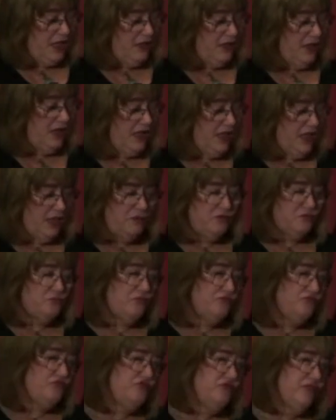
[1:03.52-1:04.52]
the
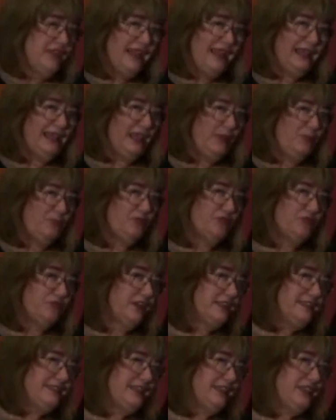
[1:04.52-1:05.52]
really
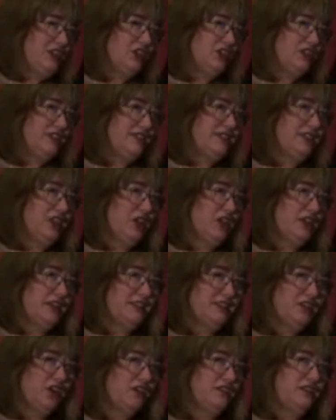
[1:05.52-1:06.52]
pressing concern
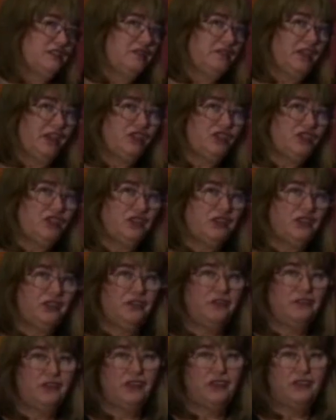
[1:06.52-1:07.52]
is conservation
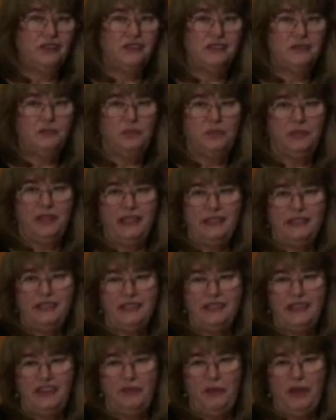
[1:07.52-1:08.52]
of those
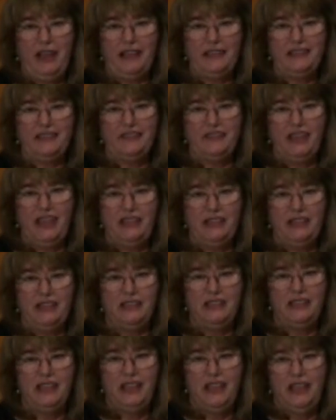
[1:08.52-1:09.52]
places that have been
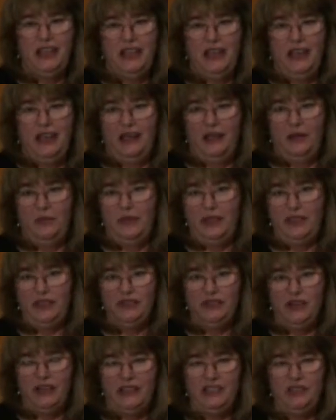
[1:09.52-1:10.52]
excavated um, and
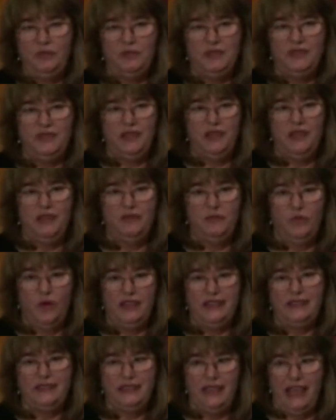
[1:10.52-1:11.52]
trying to preserve
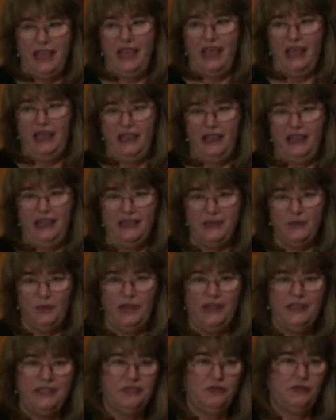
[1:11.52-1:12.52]
what is there as
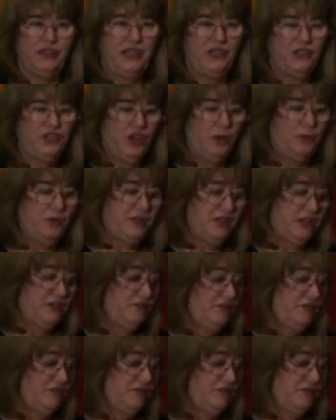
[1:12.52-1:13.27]
well as reinterpret it